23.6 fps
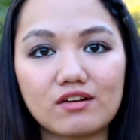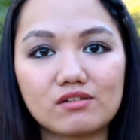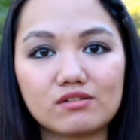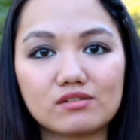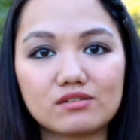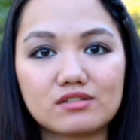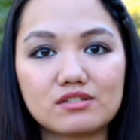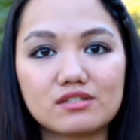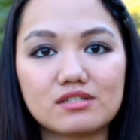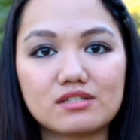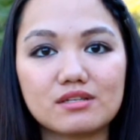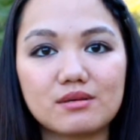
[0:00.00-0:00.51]

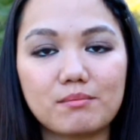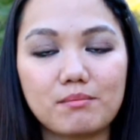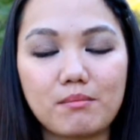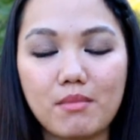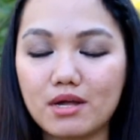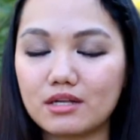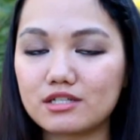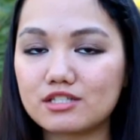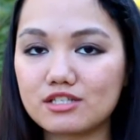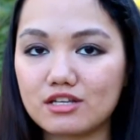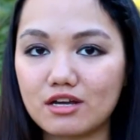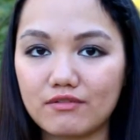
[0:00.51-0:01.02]
else
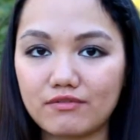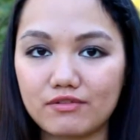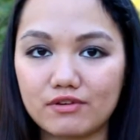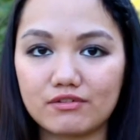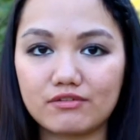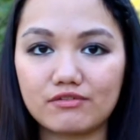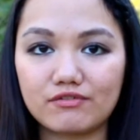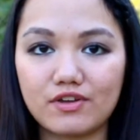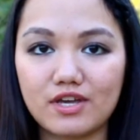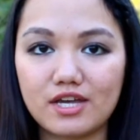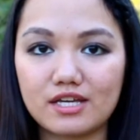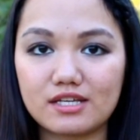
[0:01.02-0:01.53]
melts off
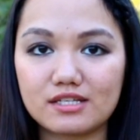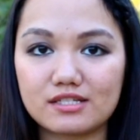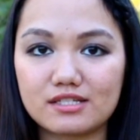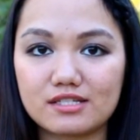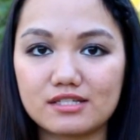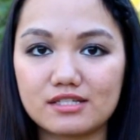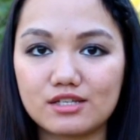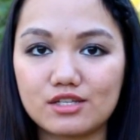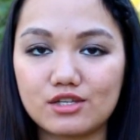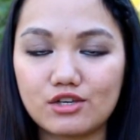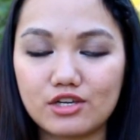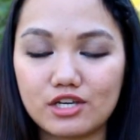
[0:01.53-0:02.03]
your
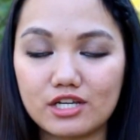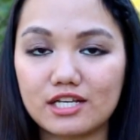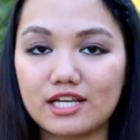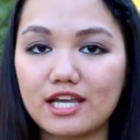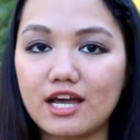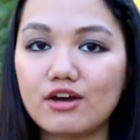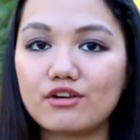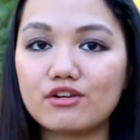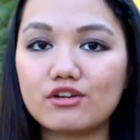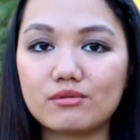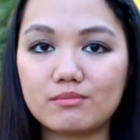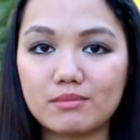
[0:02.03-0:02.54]
face, you can
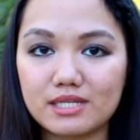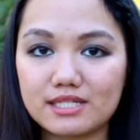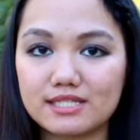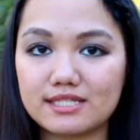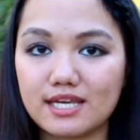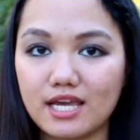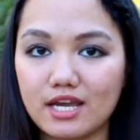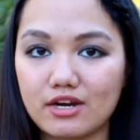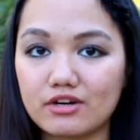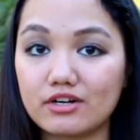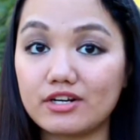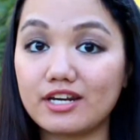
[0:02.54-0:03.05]
count on
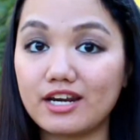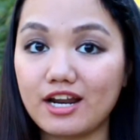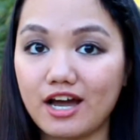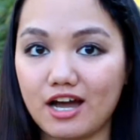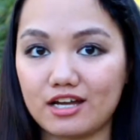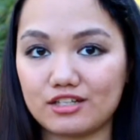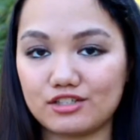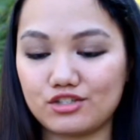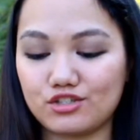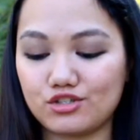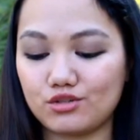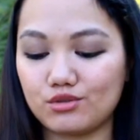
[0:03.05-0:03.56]
mascara
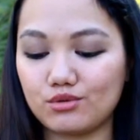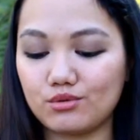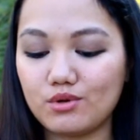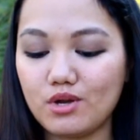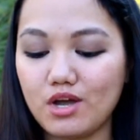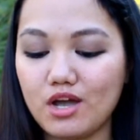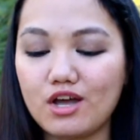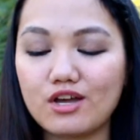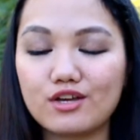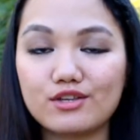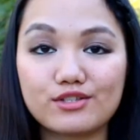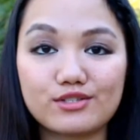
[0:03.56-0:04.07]
not to.